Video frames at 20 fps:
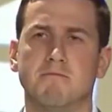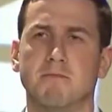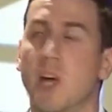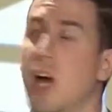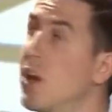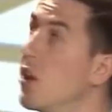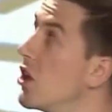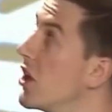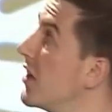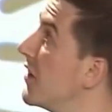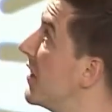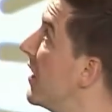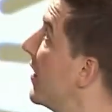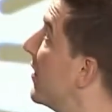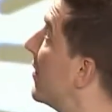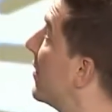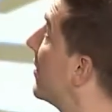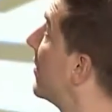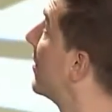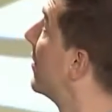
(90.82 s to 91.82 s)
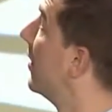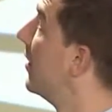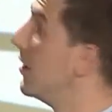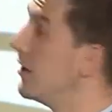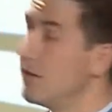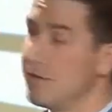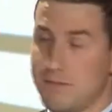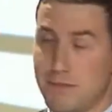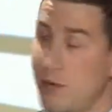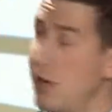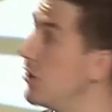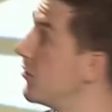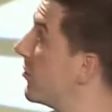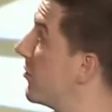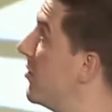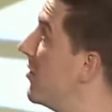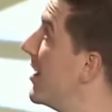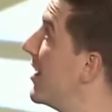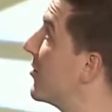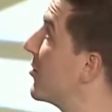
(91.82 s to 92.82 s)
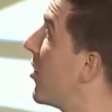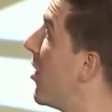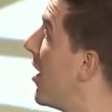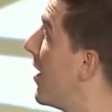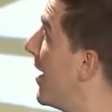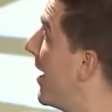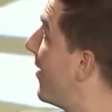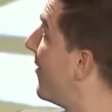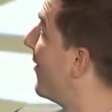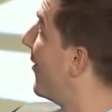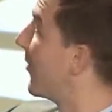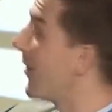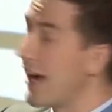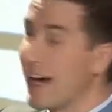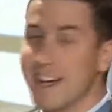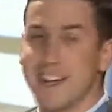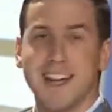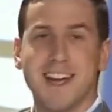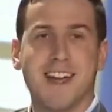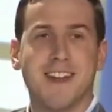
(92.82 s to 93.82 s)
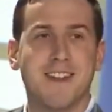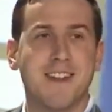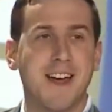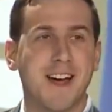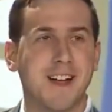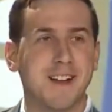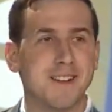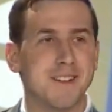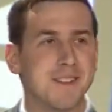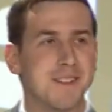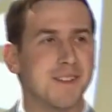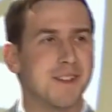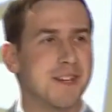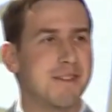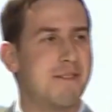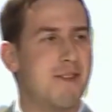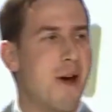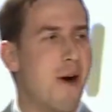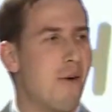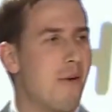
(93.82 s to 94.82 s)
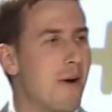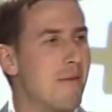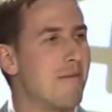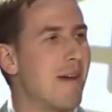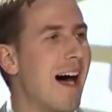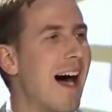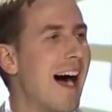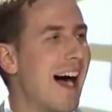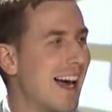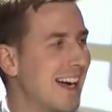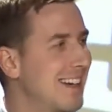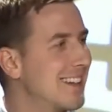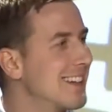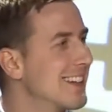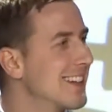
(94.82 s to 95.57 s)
I look at this, it's gone now, okay. The Leave No One Behind.